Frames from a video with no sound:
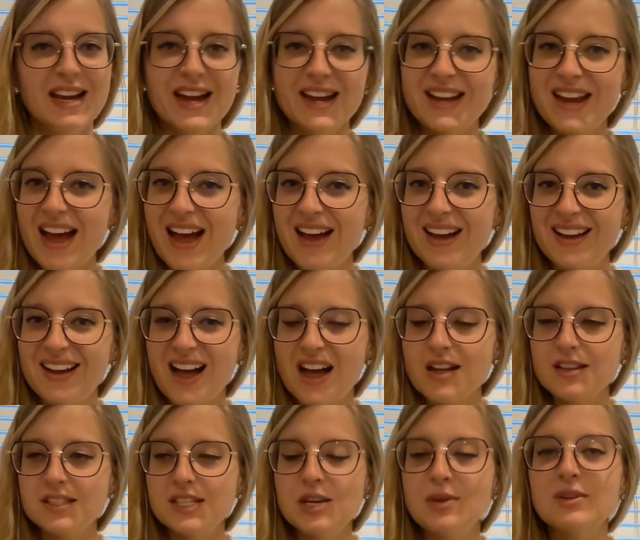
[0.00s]
yeah,
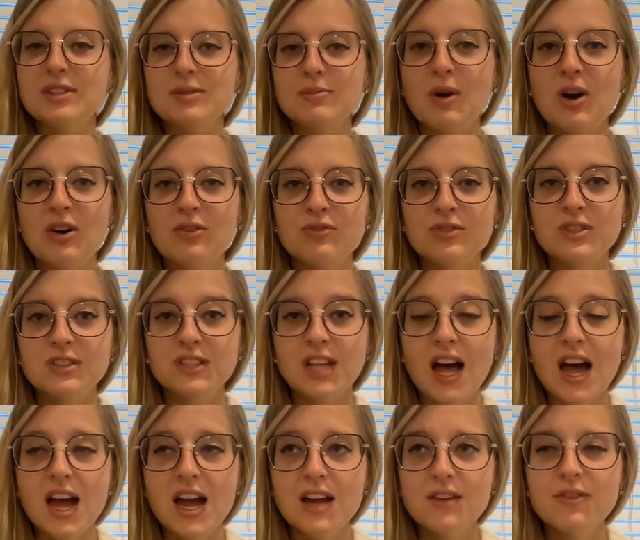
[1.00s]
I'll see you all tomorrow for the
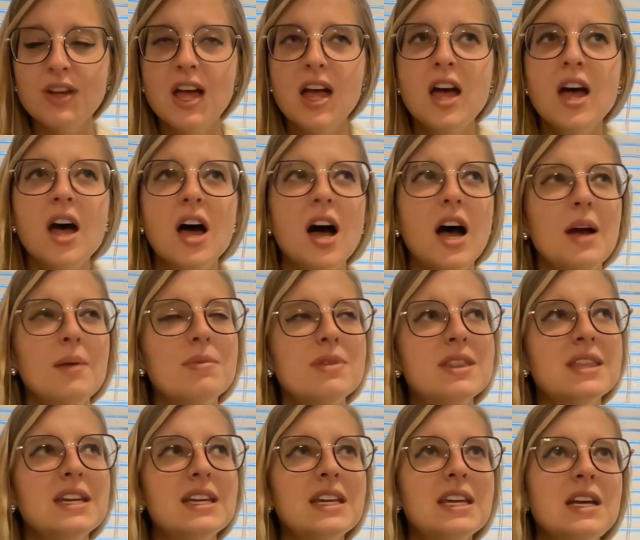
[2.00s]
live. I'm
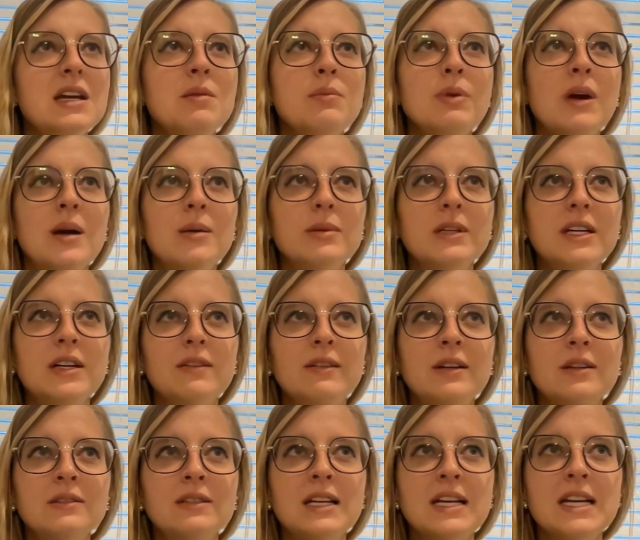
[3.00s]
thinking probably
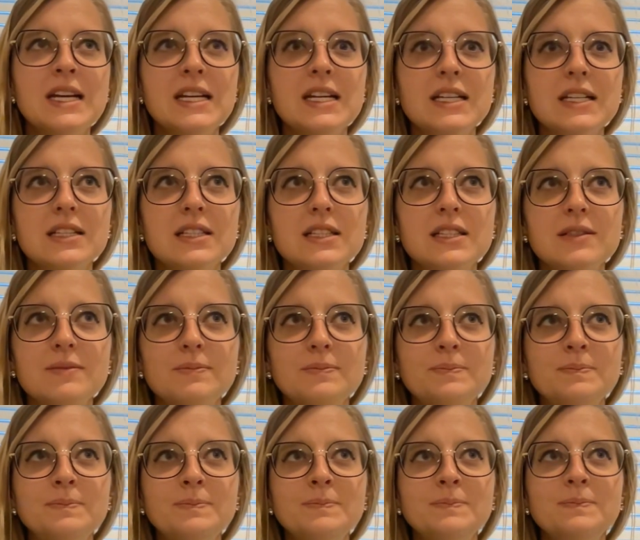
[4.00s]
around like
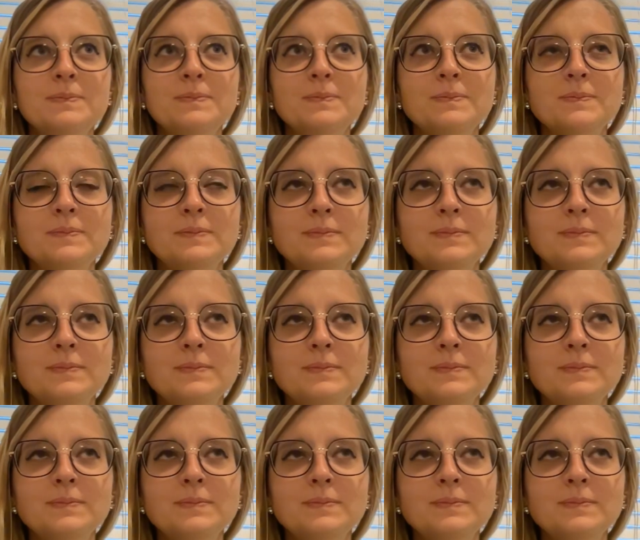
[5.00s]
9,